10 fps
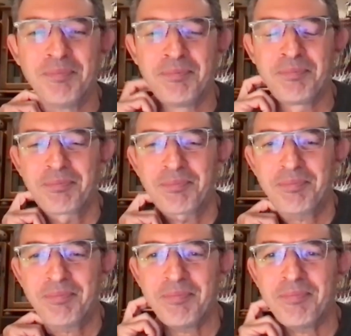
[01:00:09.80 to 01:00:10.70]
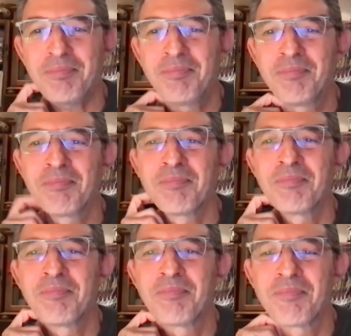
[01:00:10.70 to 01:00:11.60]
Yeah.
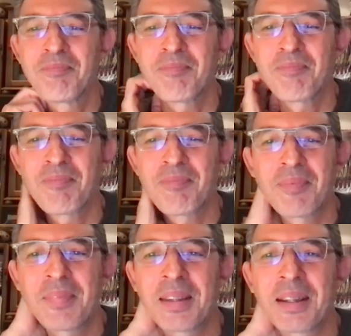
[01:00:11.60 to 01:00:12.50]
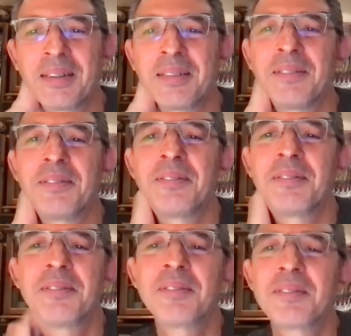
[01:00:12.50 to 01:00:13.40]
And the next question, again,
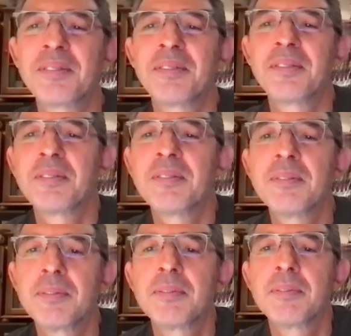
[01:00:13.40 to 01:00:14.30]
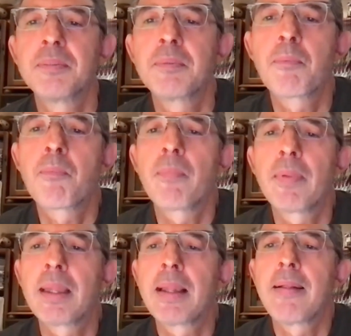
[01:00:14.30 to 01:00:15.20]
relating to
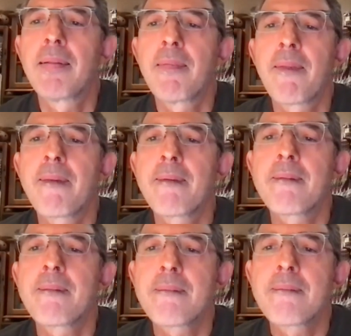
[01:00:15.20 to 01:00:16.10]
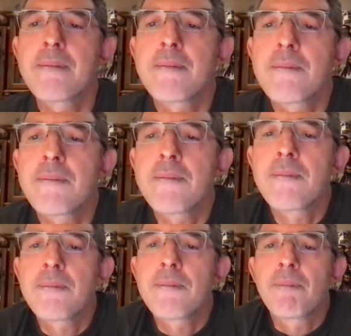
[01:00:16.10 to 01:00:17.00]
CRISPR, can gene editing
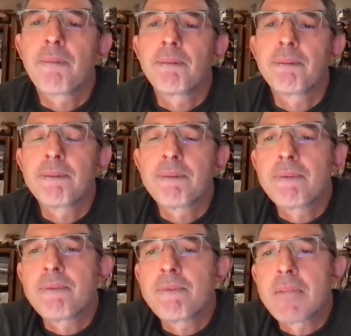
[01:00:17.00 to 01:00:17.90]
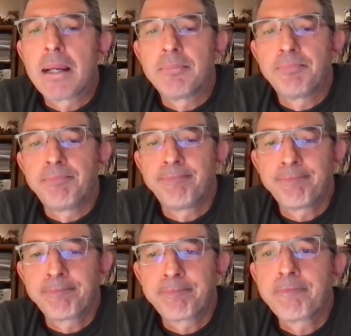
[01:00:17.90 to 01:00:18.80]
through methods like CRISPR,
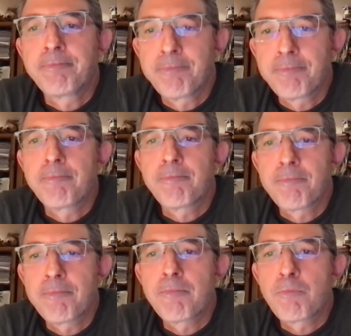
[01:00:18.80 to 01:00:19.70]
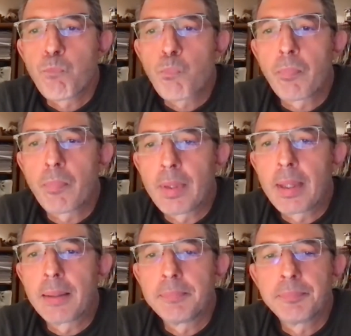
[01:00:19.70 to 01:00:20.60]
actually weaken the
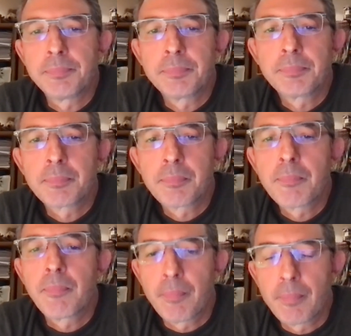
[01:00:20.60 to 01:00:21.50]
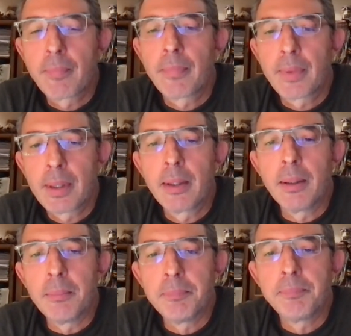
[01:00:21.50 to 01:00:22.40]
usual plant resistance to a
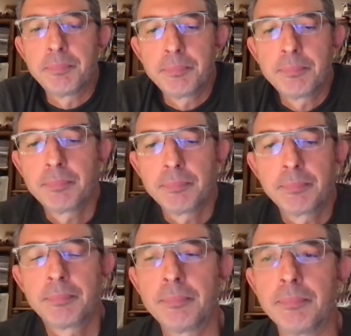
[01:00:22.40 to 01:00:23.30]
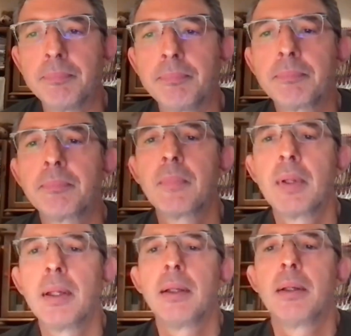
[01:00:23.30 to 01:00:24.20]
variety of pathogens
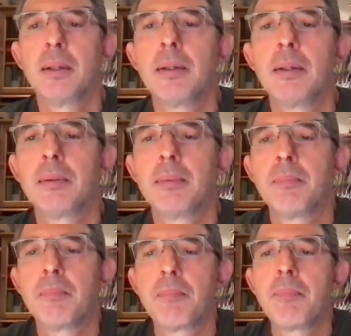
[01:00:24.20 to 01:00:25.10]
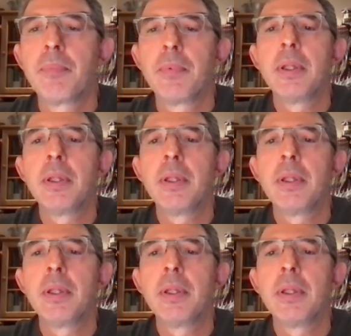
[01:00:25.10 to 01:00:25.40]
that you mentioned?